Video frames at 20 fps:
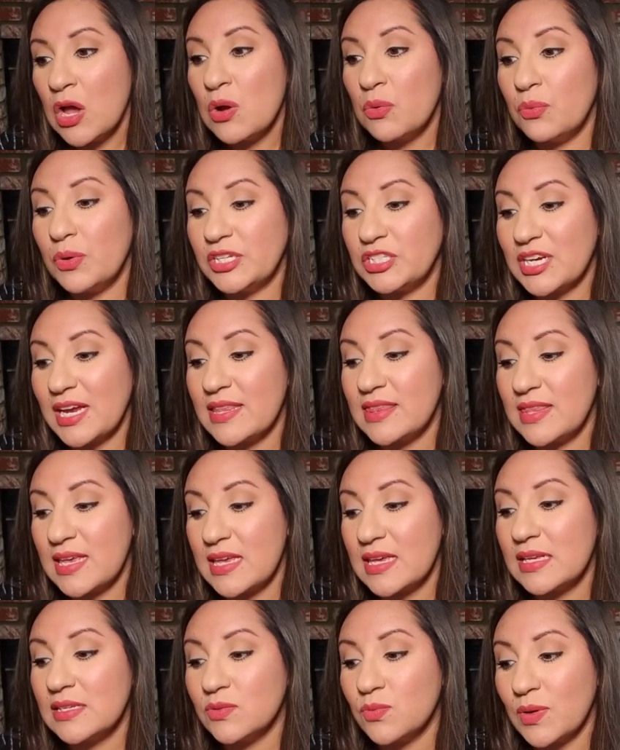which I
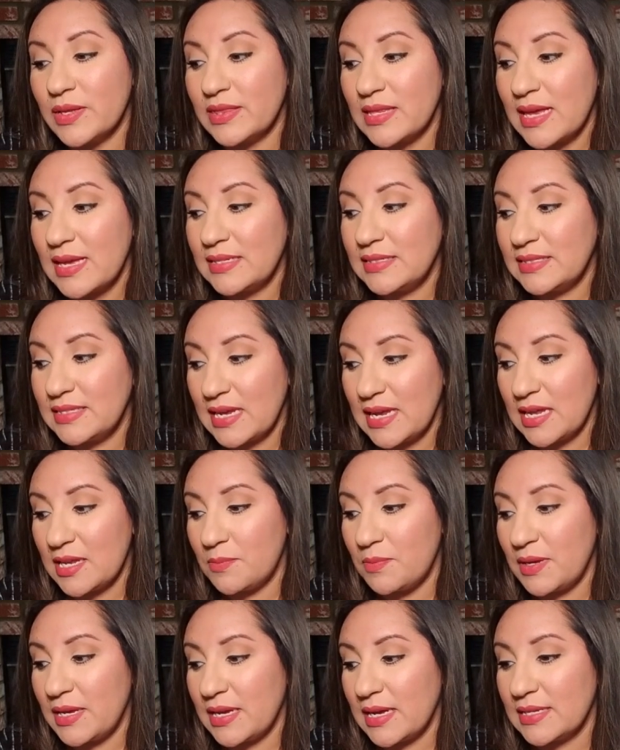think is what they did,
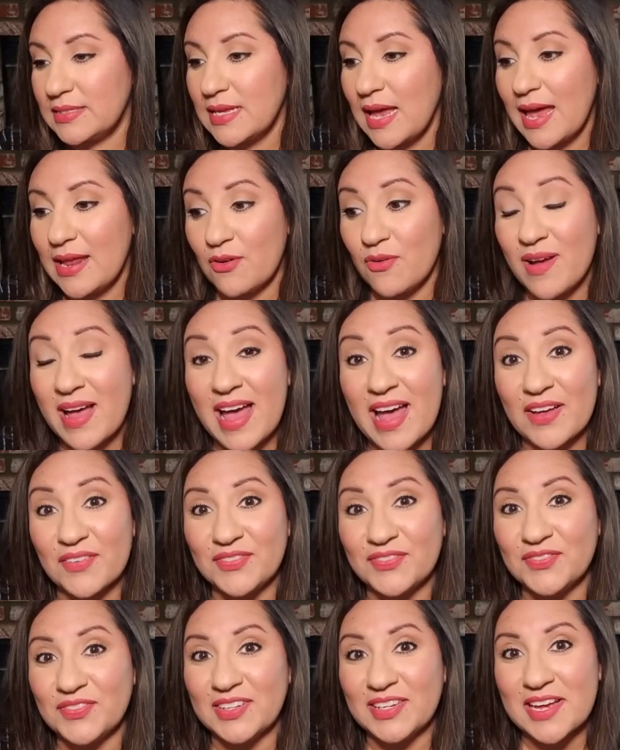because I don't have
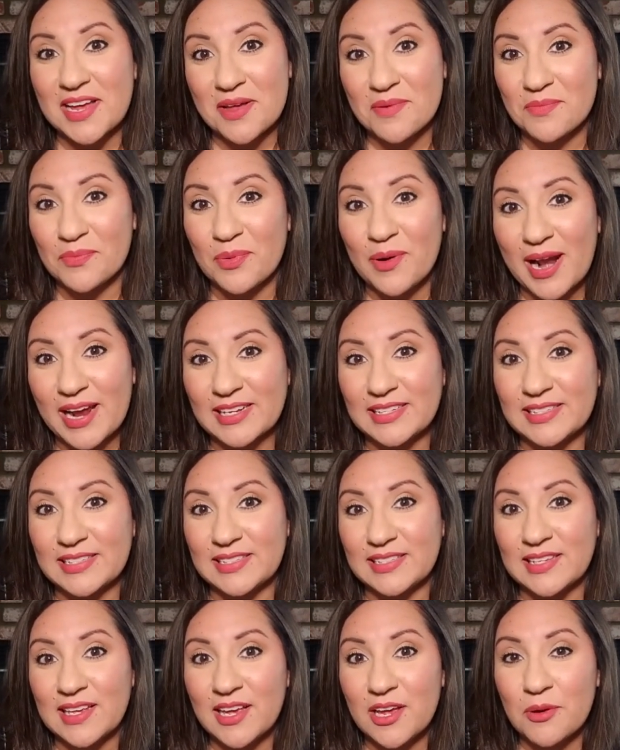price
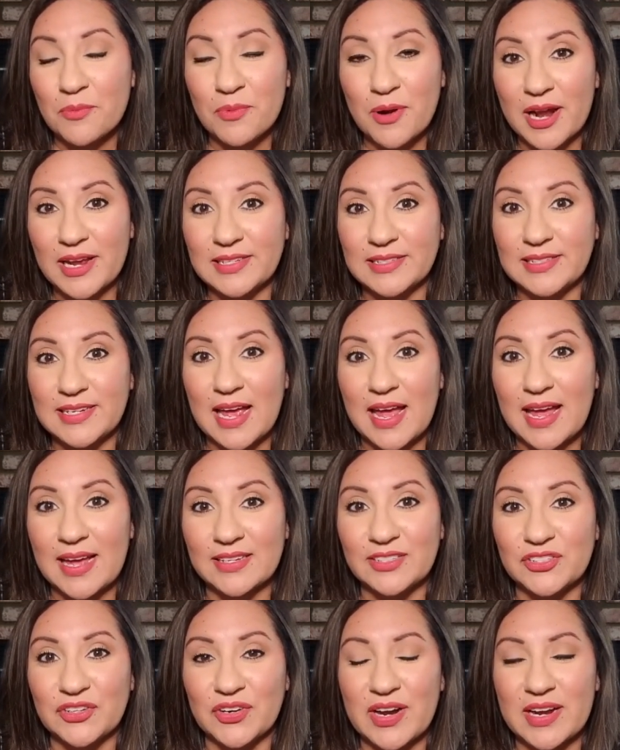
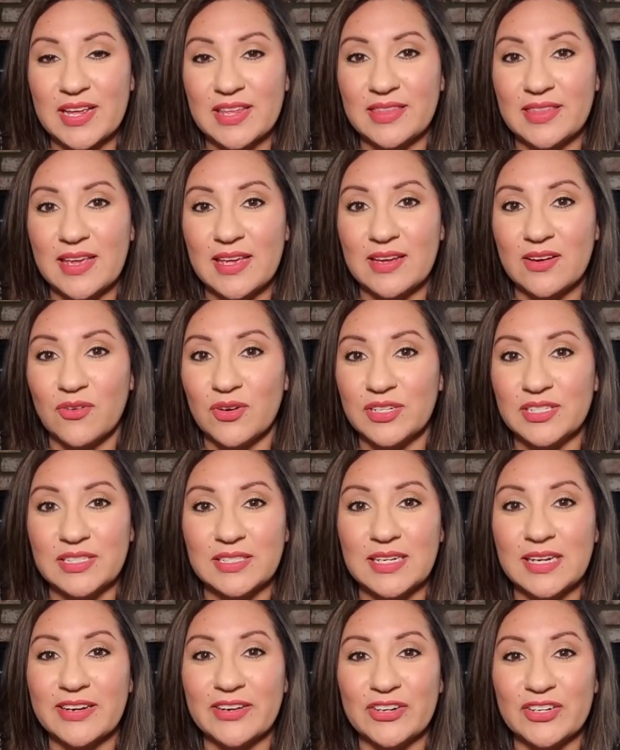tags or anything or
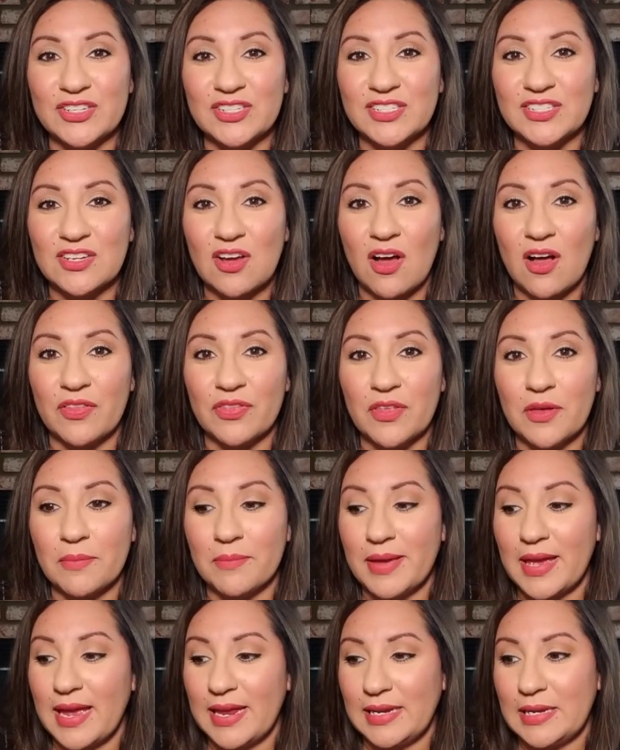stickers on them
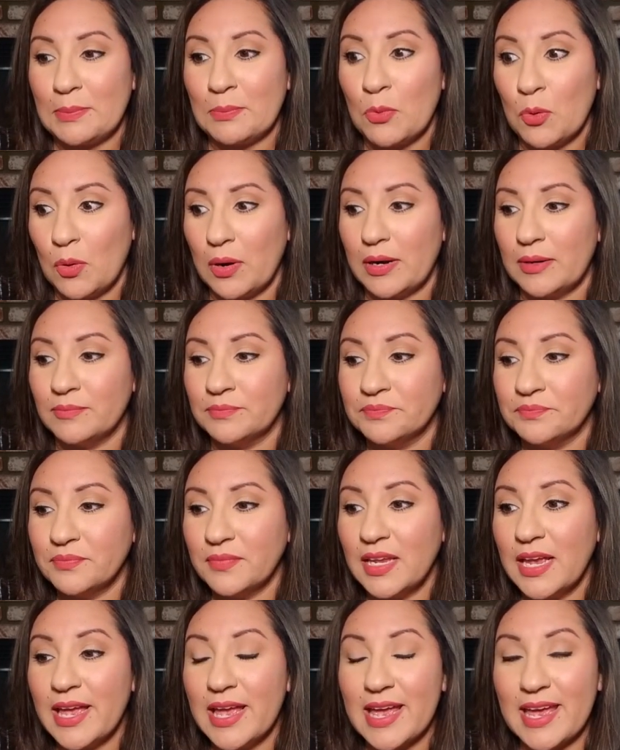anymore.
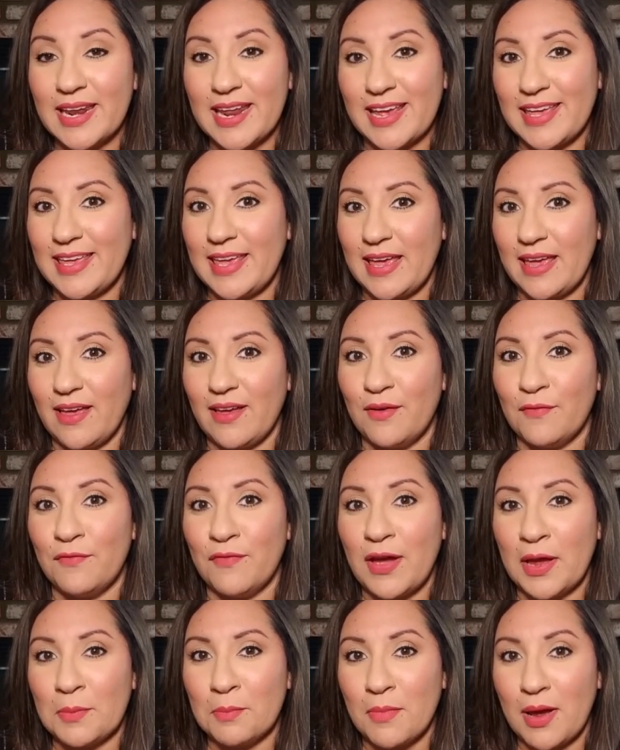And I can't
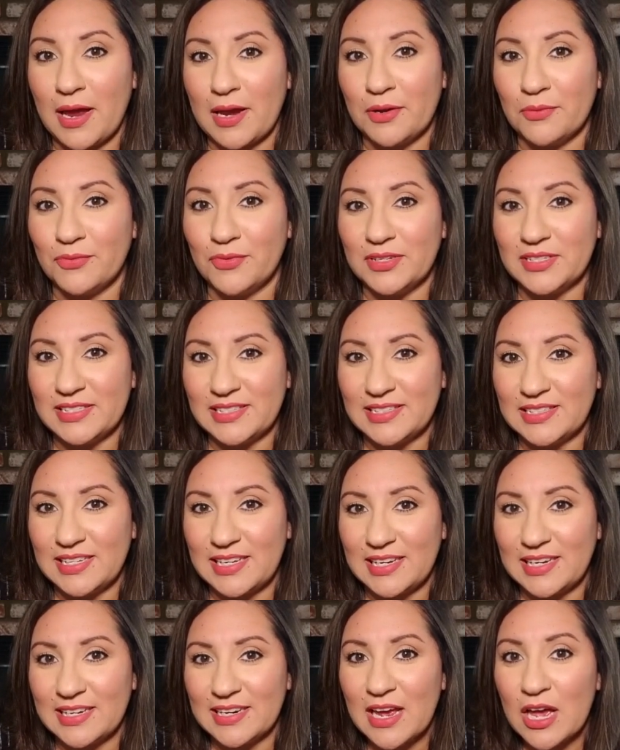find my
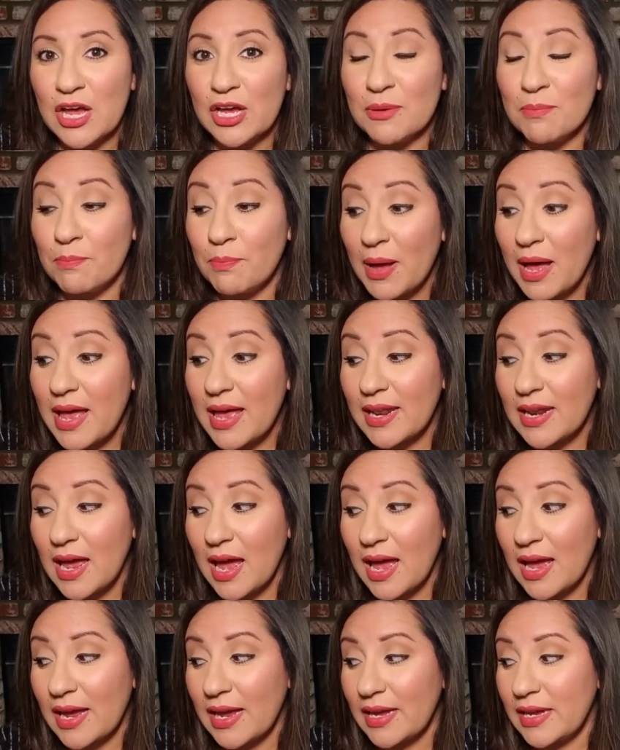receipt. But
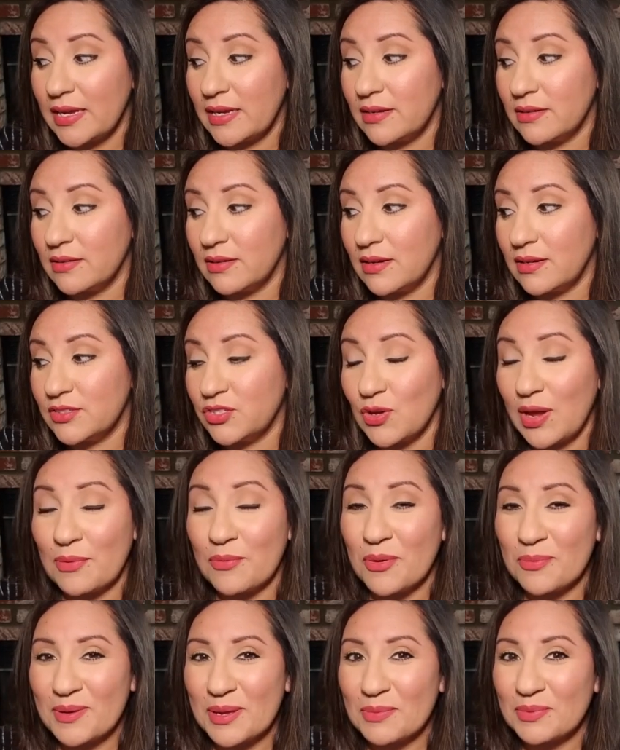I
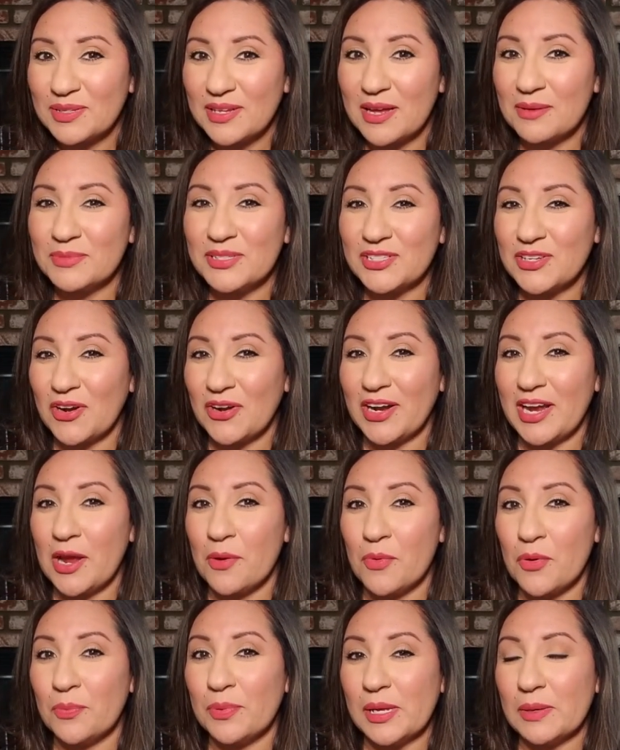won't be
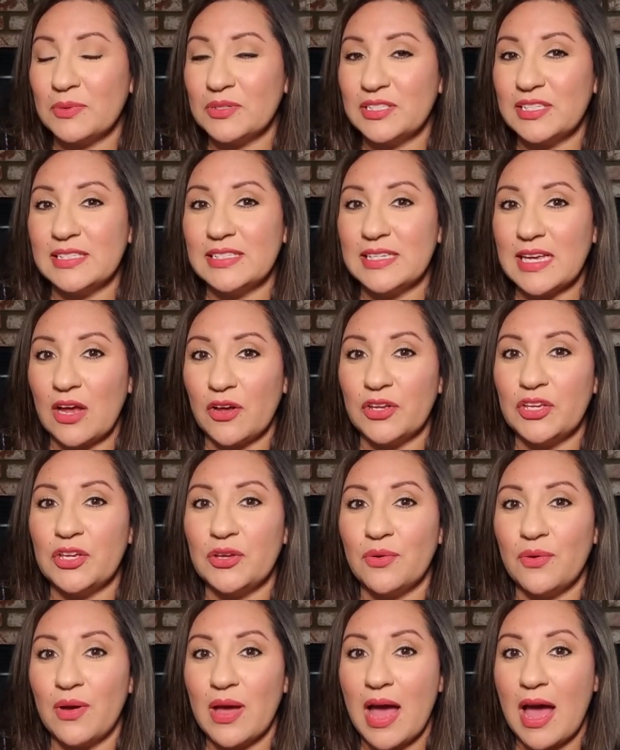able to tell
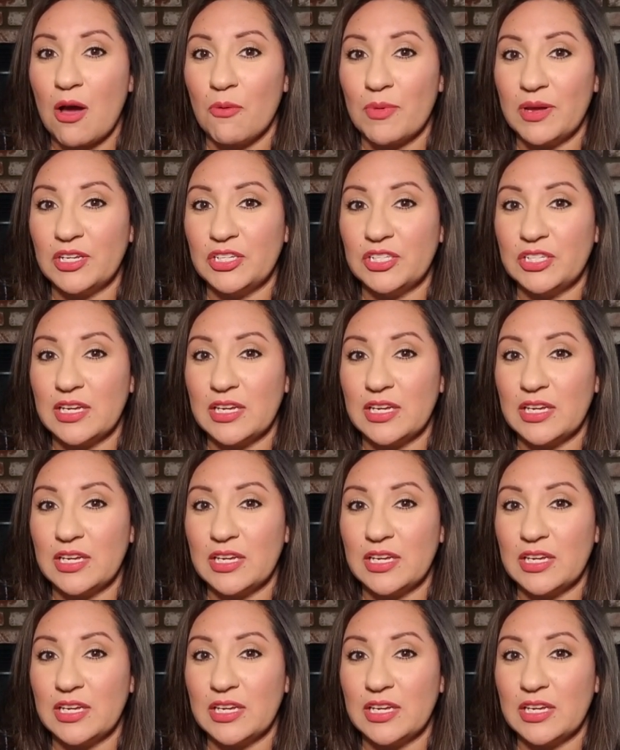you how much